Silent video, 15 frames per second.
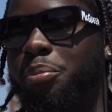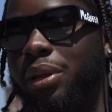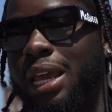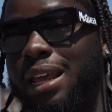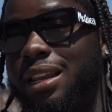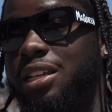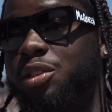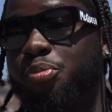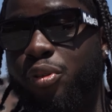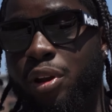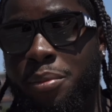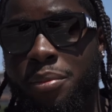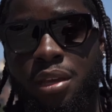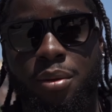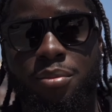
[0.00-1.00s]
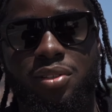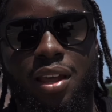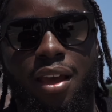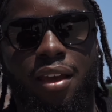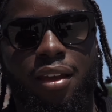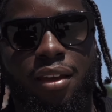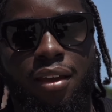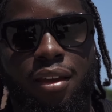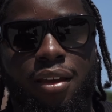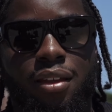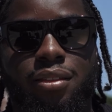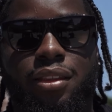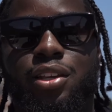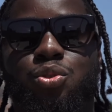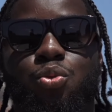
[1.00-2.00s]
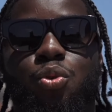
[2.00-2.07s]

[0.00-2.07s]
paying these premiums that these